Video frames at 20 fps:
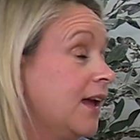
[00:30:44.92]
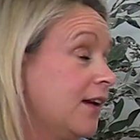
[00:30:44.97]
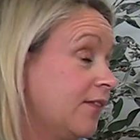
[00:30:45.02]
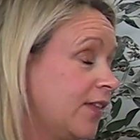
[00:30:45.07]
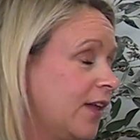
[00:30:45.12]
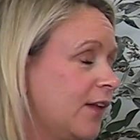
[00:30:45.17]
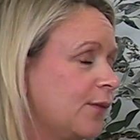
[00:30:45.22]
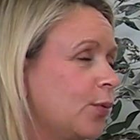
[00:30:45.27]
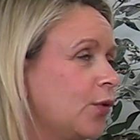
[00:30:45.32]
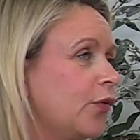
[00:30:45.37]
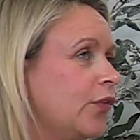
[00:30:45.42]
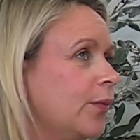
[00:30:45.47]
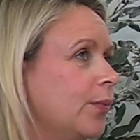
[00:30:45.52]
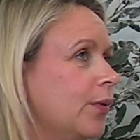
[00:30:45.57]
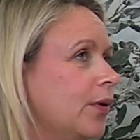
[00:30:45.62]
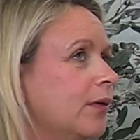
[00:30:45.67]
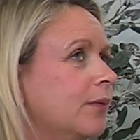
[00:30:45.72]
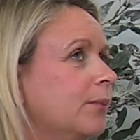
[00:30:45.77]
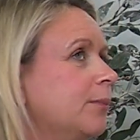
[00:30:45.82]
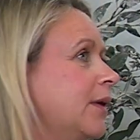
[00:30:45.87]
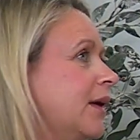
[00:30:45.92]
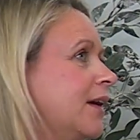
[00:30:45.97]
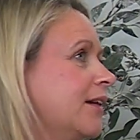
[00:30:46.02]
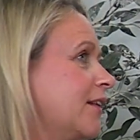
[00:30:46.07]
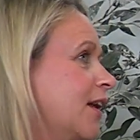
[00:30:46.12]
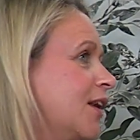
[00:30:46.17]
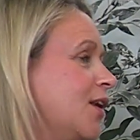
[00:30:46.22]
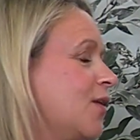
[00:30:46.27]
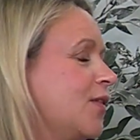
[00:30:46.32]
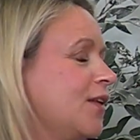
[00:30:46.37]
if that's possible,
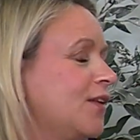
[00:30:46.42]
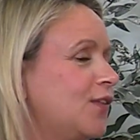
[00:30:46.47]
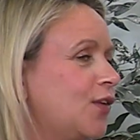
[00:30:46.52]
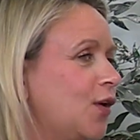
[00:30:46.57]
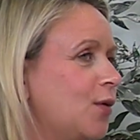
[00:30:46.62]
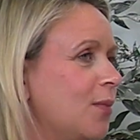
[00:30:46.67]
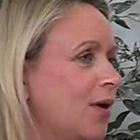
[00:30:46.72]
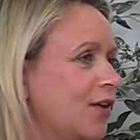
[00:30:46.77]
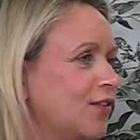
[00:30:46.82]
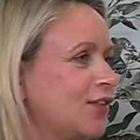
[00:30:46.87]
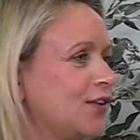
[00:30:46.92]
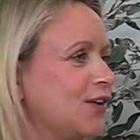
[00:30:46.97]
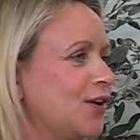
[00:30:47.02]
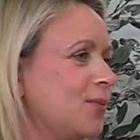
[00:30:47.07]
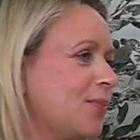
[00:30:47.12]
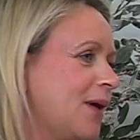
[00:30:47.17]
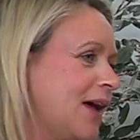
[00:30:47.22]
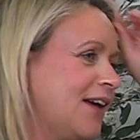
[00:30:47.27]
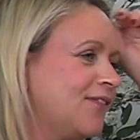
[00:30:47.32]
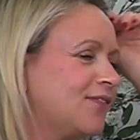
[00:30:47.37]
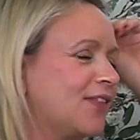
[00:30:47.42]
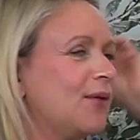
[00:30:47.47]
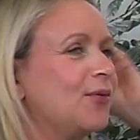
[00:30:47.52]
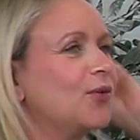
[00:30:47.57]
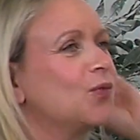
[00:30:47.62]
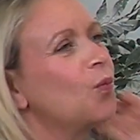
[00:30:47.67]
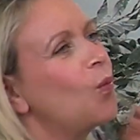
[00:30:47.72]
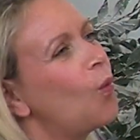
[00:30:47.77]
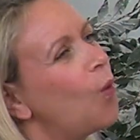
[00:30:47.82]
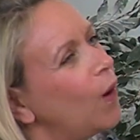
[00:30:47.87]
because I know there's so much to do, but if
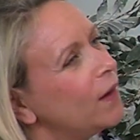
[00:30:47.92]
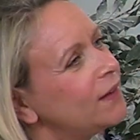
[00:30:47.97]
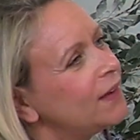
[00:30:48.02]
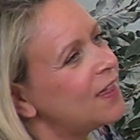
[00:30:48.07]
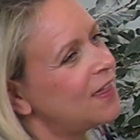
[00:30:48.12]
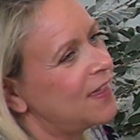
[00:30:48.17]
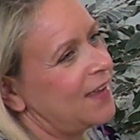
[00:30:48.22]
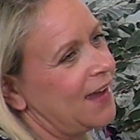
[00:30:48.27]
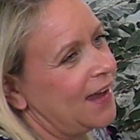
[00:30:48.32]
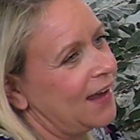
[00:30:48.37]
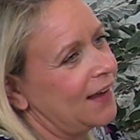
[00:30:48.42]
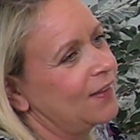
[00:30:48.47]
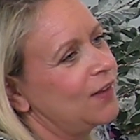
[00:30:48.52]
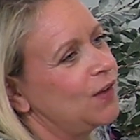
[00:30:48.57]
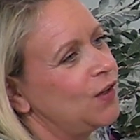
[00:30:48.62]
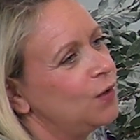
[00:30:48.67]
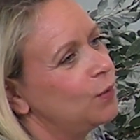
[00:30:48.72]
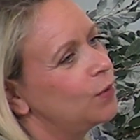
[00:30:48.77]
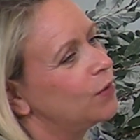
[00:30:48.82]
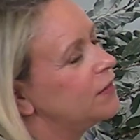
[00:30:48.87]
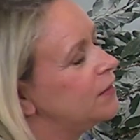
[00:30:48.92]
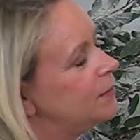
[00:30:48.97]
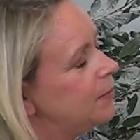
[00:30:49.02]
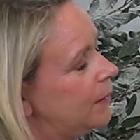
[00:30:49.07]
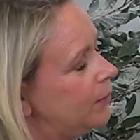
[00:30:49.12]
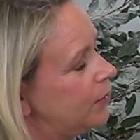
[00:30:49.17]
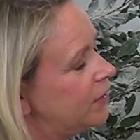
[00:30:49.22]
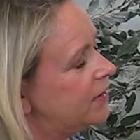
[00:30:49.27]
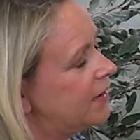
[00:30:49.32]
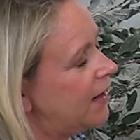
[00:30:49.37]
there was one thing that you wanted
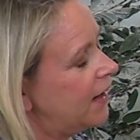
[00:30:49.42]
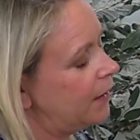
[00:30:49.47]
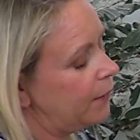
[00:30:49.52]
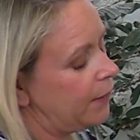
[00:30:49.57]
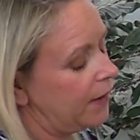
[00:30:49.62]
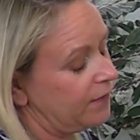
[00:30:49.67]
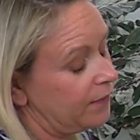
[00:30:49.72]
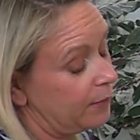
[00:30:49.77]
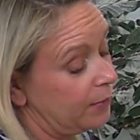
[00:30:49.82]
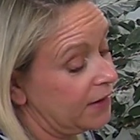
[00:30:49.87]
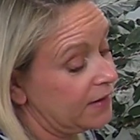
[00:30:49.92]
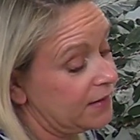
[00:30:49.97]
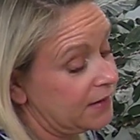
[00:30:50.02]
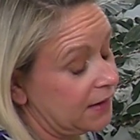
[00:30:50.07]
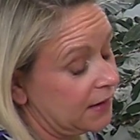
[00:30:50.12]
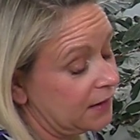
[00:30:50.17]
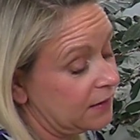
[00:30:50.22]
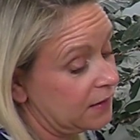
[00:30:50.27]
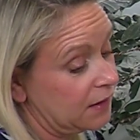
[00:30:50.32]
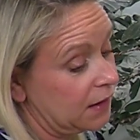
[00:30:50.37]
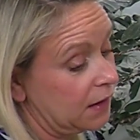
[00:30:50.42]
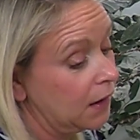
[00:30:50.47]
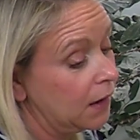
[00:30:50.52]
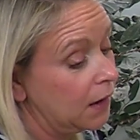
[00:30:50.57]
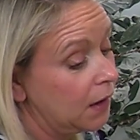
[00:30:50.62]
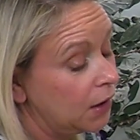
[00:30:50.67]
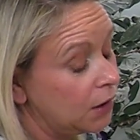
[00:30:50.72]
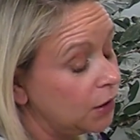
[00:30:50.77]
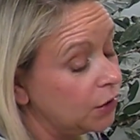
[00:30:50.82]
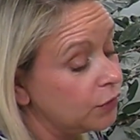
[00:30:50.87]
people to take away from listening to
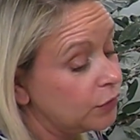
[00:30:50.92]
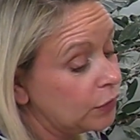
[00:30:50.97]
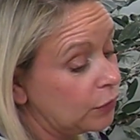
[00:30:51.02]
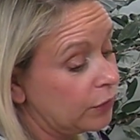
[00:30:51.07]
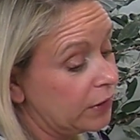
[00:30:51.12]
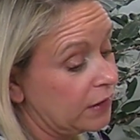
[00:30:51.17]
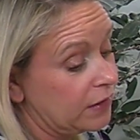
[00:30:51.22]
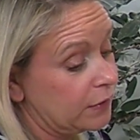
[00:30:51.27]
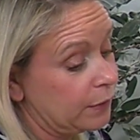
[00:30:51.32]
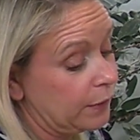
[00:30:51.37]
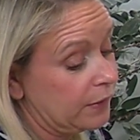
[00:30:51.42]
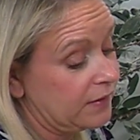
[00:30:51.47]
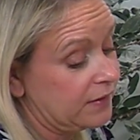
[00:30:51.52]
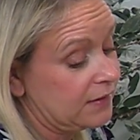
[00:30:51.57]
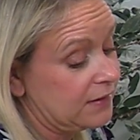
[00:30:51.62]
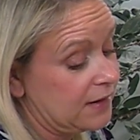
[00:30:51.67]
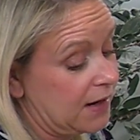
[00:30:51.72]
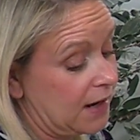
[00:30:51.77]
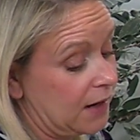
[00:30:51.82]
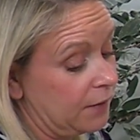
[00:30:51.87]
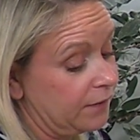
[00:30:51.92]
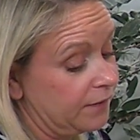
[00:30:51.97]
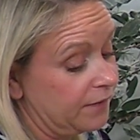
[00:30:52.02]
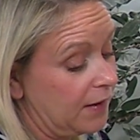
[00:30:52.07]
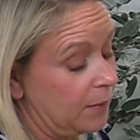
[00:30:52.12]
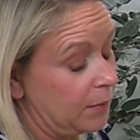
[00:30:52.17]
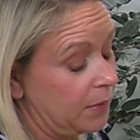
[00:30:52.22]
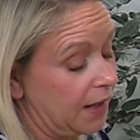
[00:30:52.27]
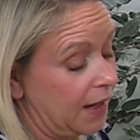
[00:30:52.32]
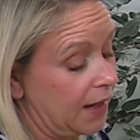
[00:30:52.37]
you talking to us today on
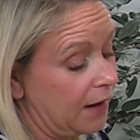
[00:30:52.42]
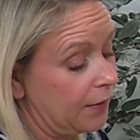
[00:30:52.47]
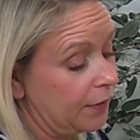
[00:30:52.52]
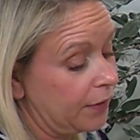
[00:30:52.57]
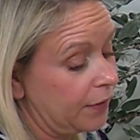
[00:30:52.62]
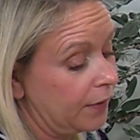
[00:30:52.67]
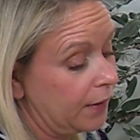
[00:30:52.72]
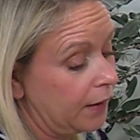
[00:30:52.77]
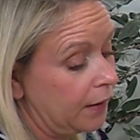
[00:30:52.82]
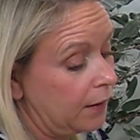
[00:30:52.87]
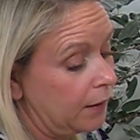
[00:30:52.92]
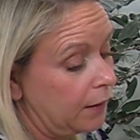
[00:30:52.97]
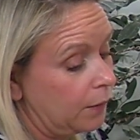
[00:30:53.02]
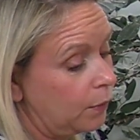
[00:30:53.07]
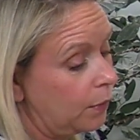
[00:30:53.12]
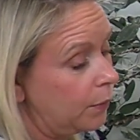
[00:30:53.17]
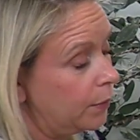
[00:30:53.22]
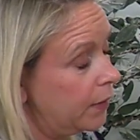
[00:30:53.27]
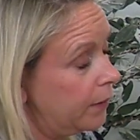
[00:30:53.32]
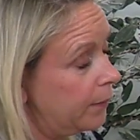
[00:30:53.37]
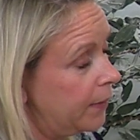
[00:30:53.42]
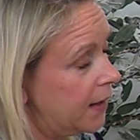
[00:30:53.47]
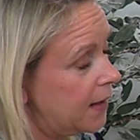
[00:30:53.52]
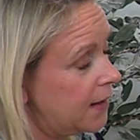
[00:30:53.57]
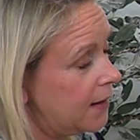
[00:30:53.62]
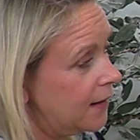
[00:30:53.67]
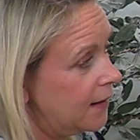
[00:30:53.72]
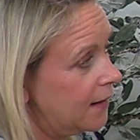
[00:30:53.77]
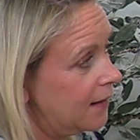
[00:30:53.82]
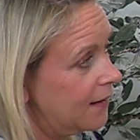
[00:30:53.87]
family health, what would it
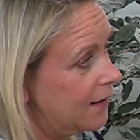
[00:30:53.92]
be?